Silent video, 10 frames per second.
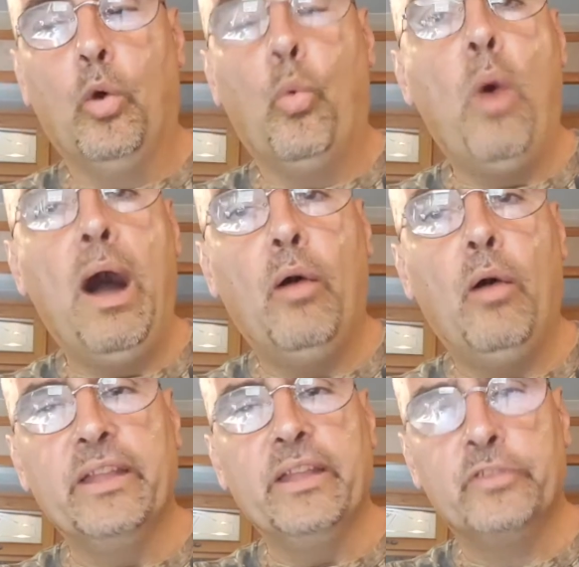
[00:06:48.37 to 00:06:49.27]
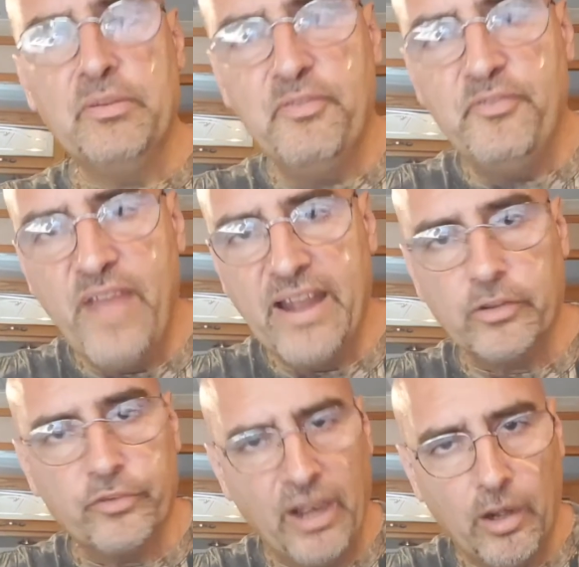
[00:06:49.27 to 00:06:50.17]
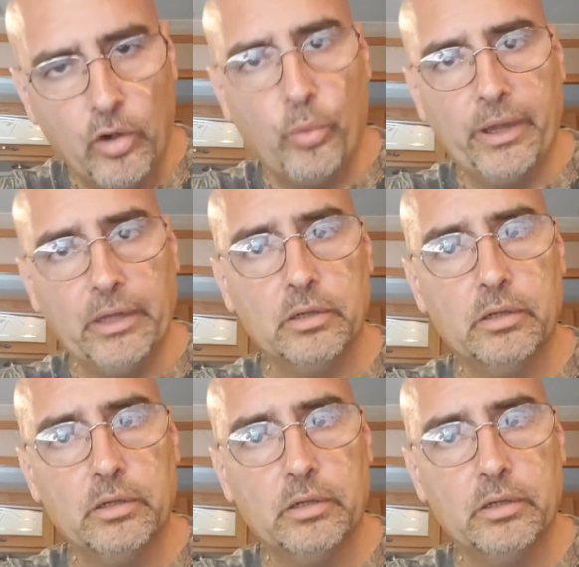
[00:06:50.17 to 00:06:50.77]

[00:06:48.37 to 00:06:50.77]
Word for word: while its effect is harrowing,